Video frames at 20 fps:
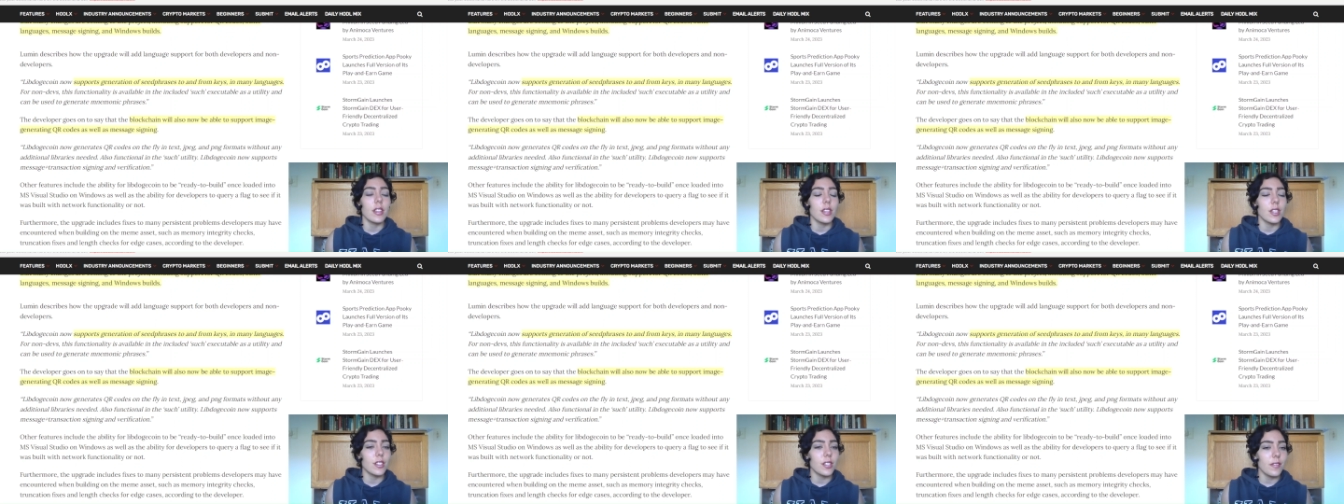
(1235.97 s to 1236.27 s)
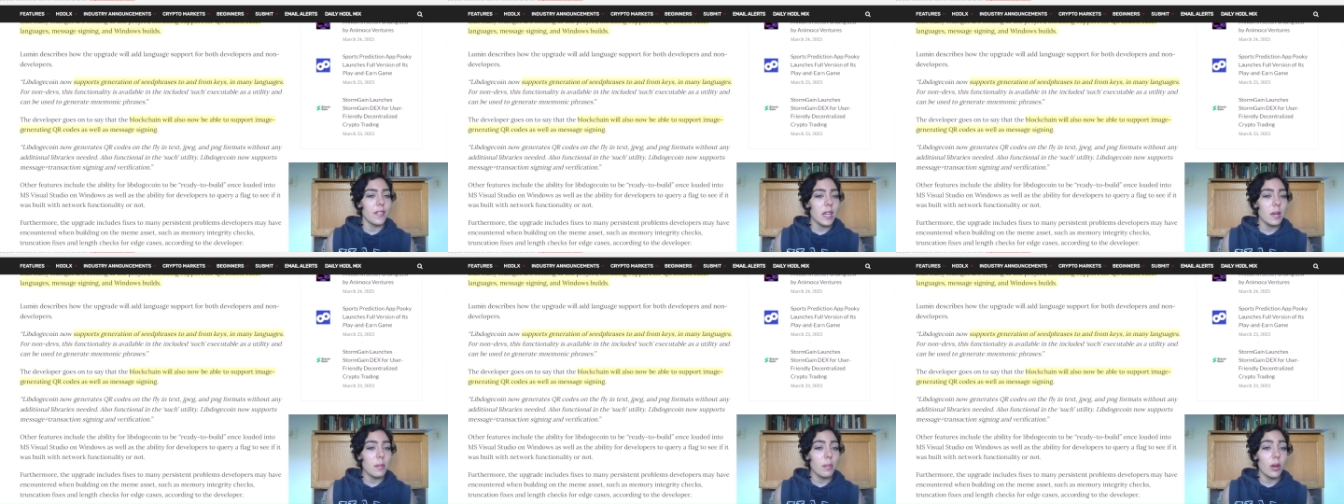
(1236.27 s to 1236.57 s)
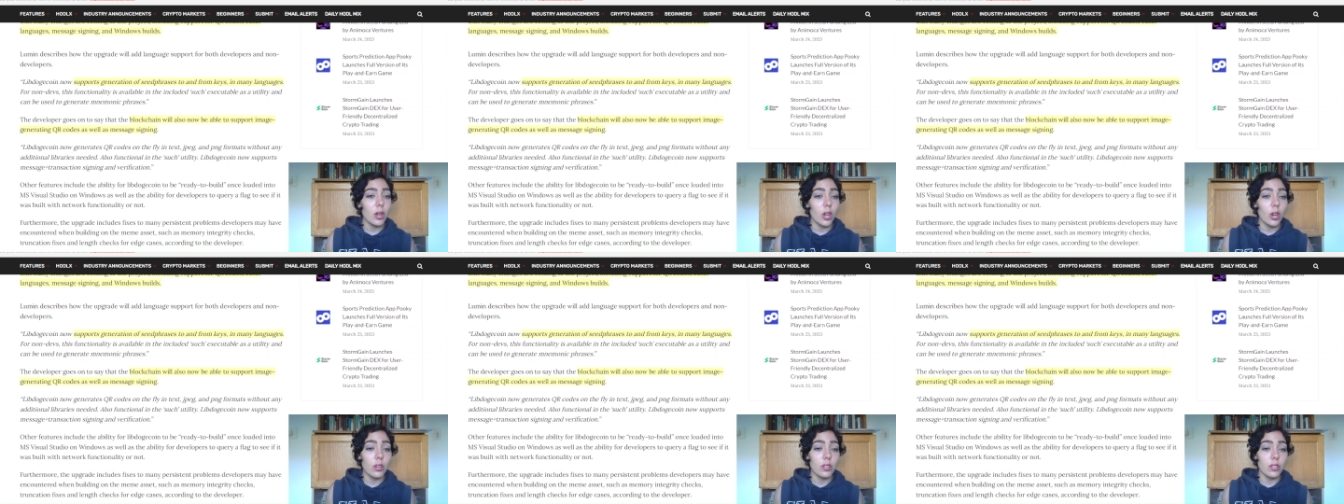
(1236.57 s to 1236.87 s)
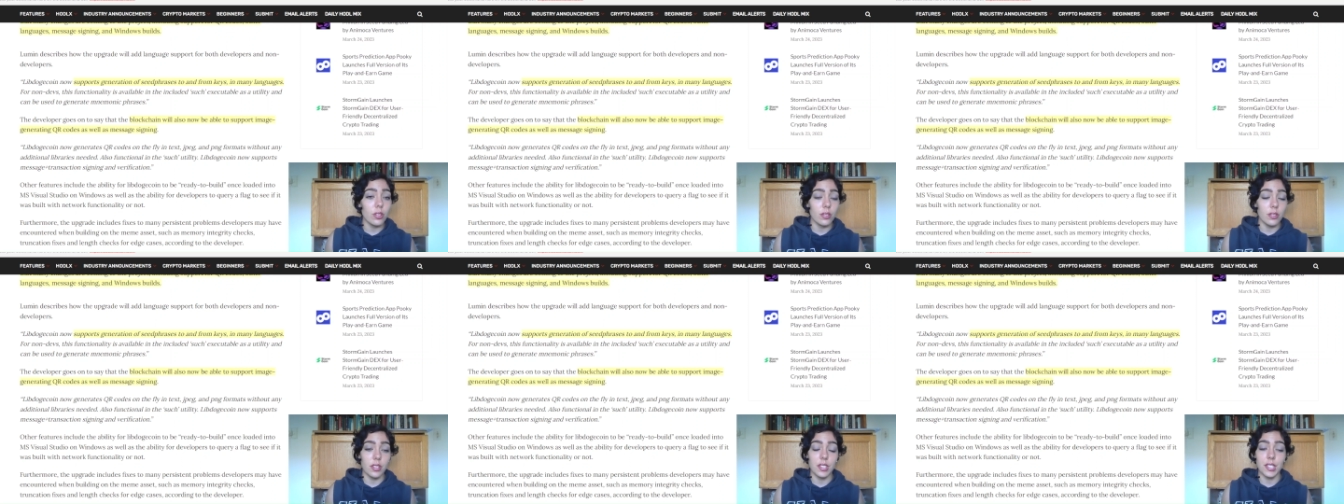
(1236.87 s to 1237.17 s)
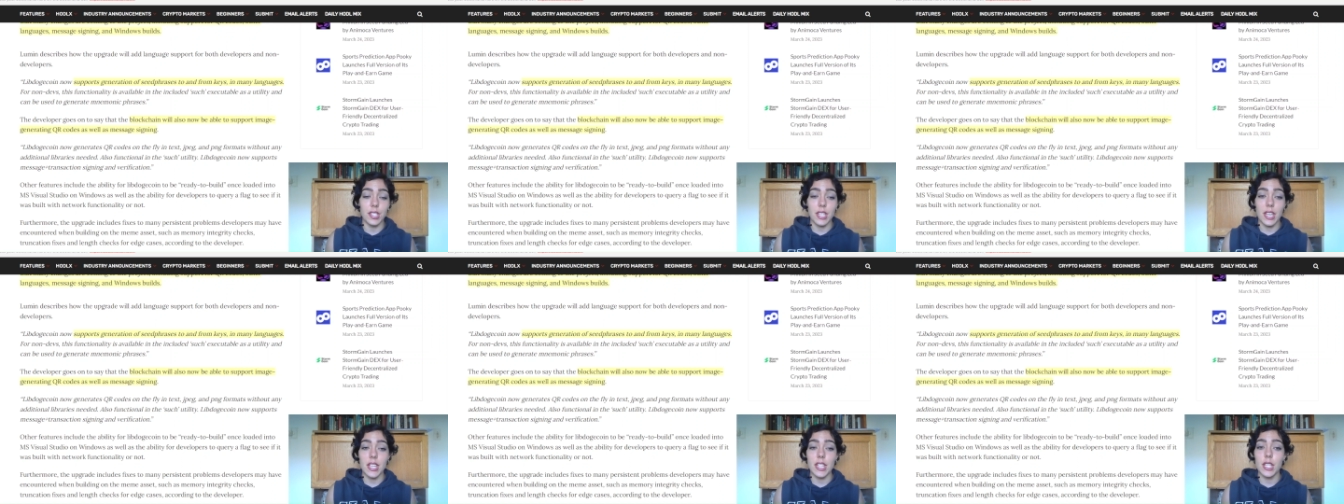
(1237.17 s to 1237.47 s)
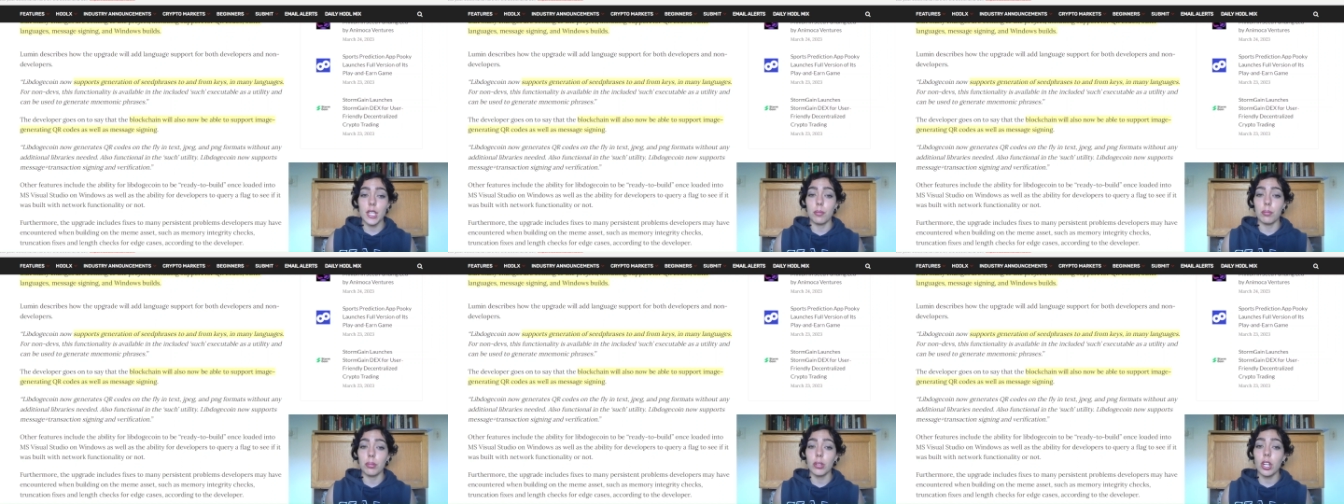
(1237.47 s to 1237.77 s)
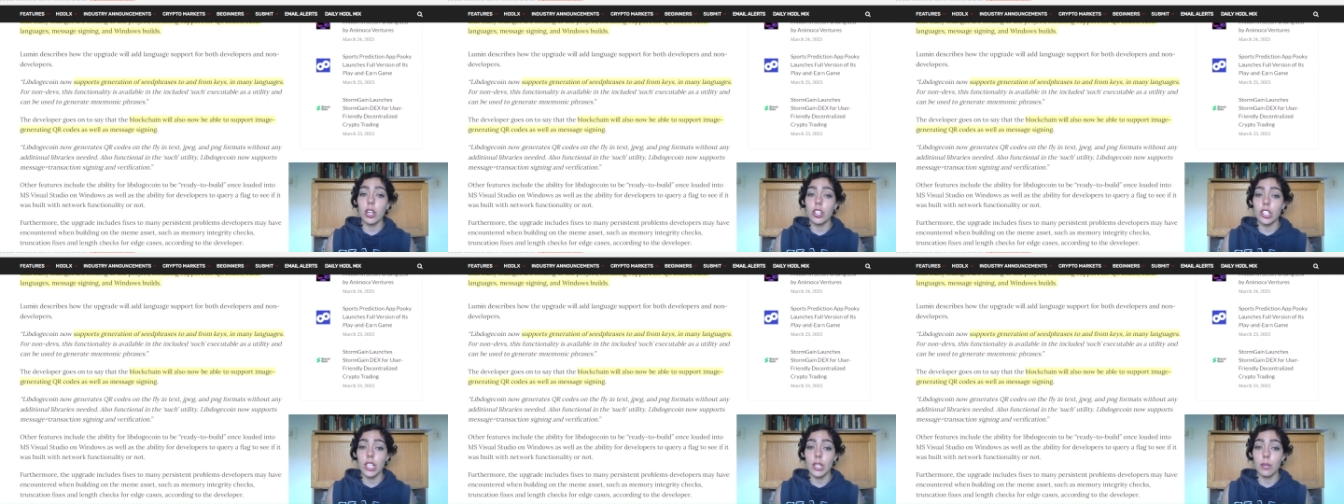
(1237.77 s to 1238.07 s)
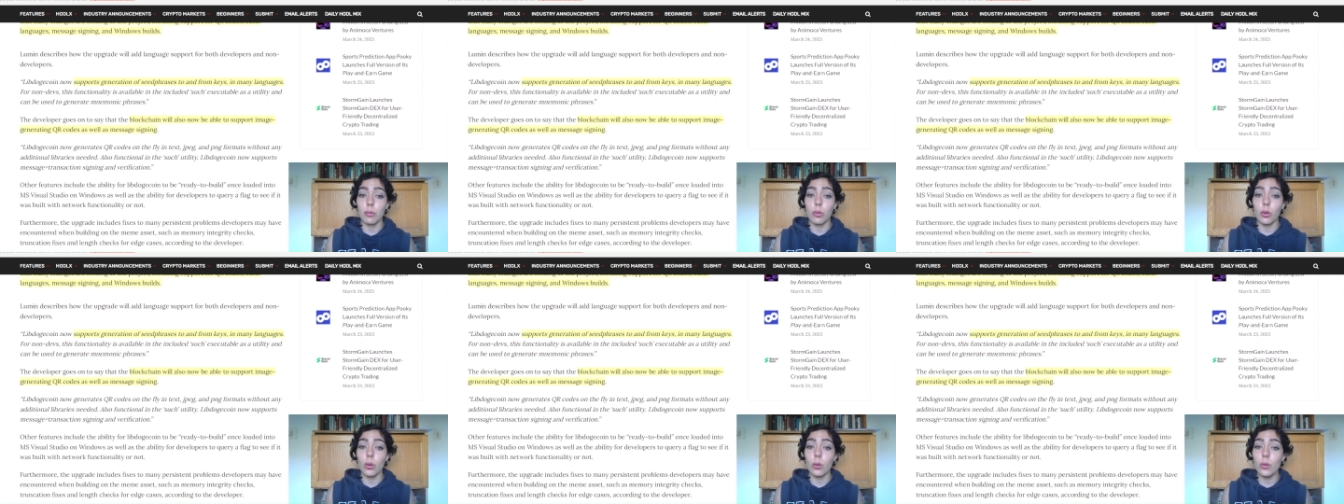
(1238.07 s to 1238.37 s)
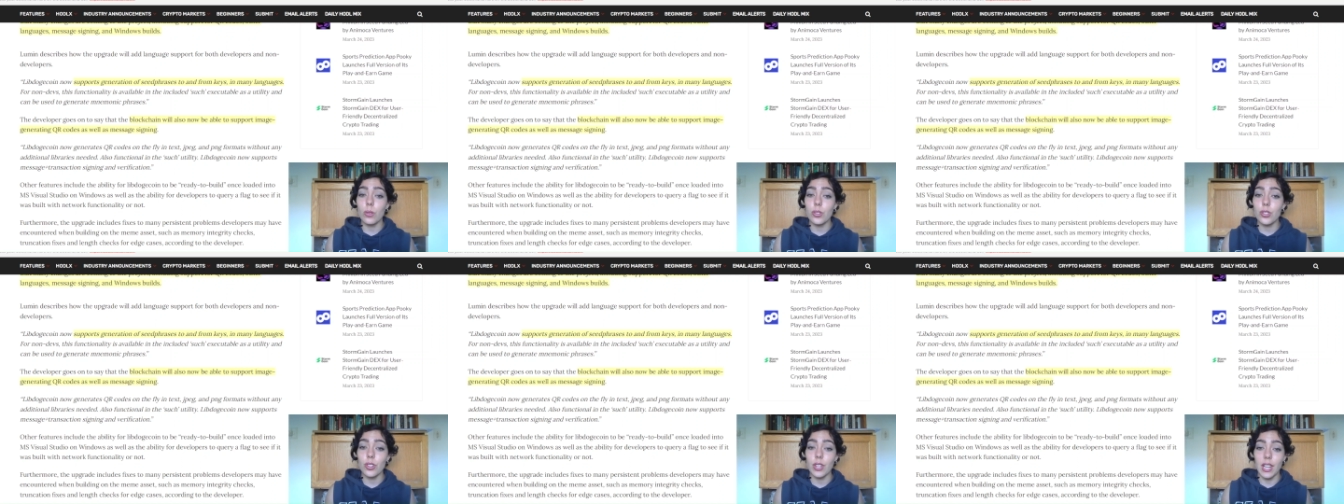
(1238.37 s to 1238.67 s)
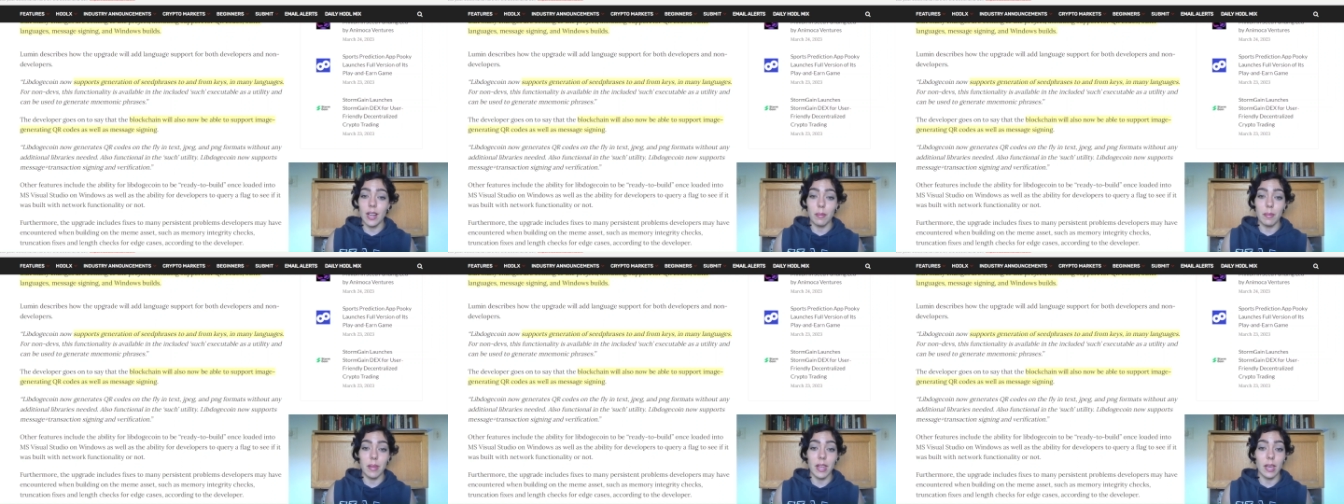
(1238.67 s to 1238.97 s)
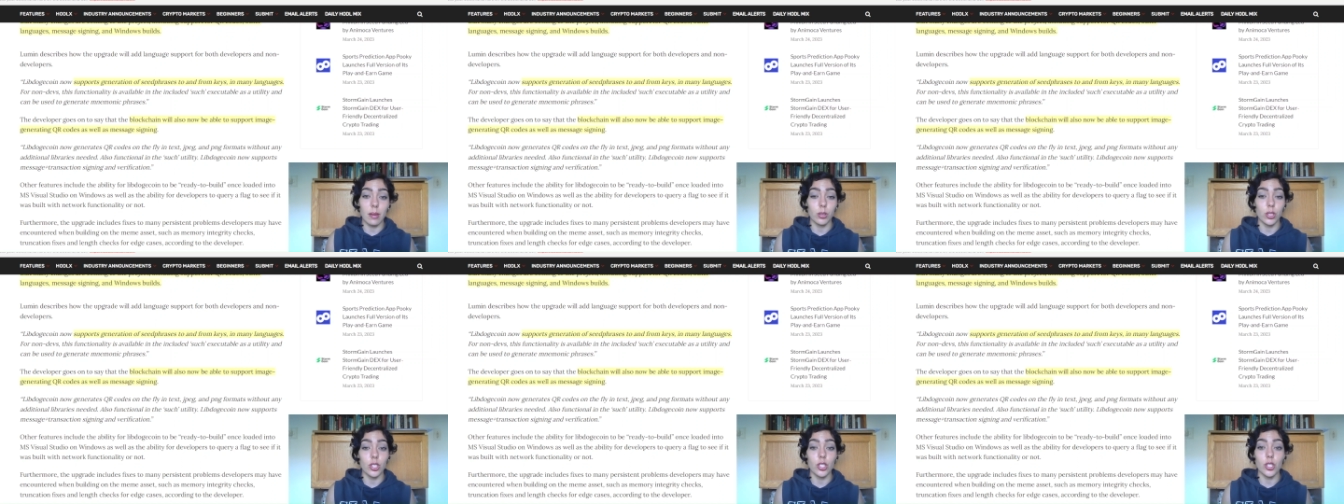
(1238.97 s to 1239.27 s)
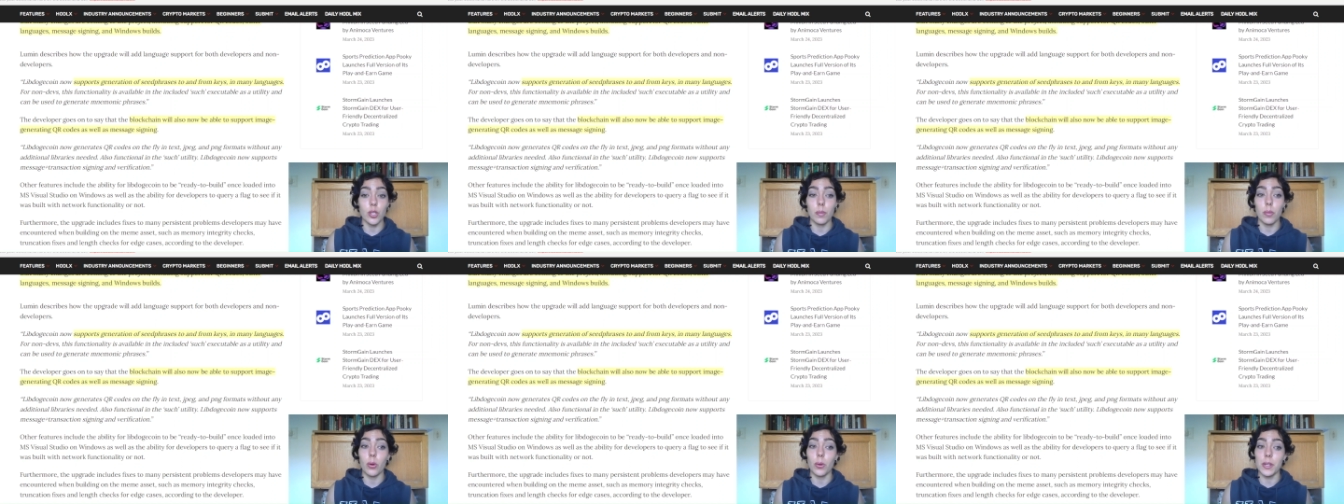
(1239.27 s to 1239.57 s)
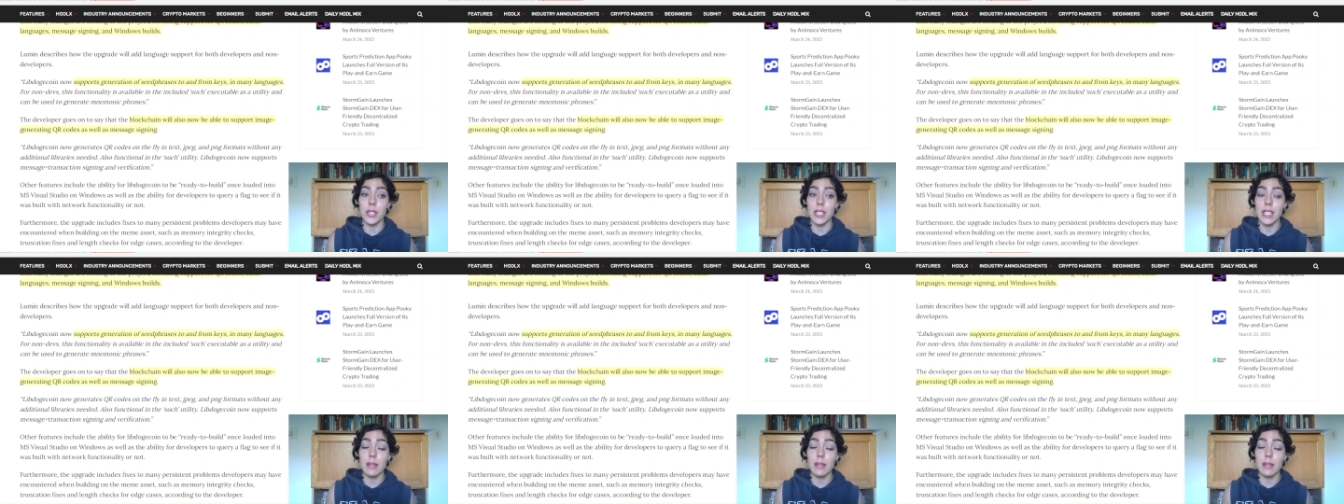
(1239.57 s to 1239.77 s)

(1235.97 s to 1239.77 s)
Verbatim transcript: The developer goes on to say that the blockchain will also now be able to support